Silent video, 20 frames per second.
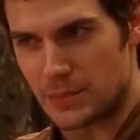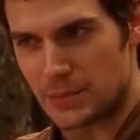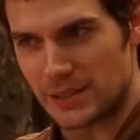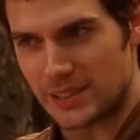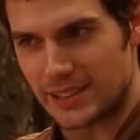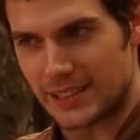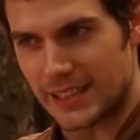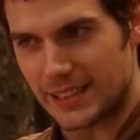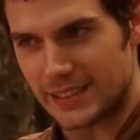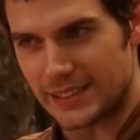She
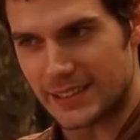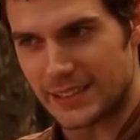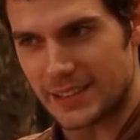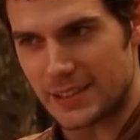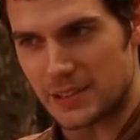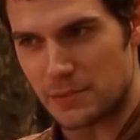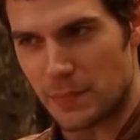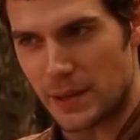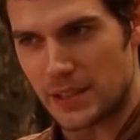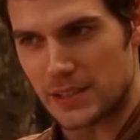would have loved
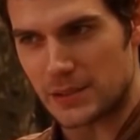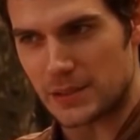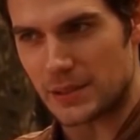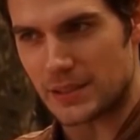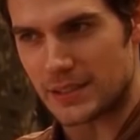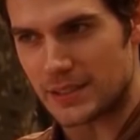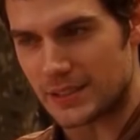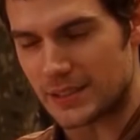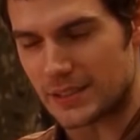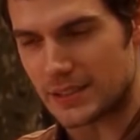to have
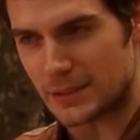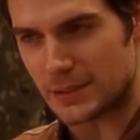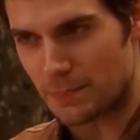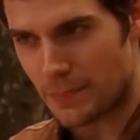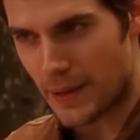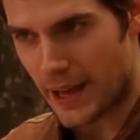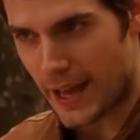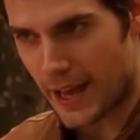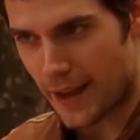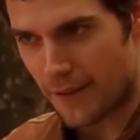Cavill to
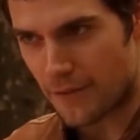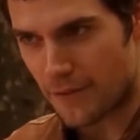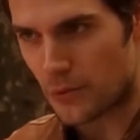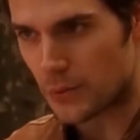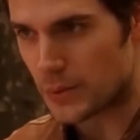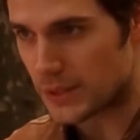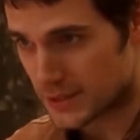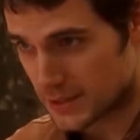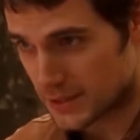play the role,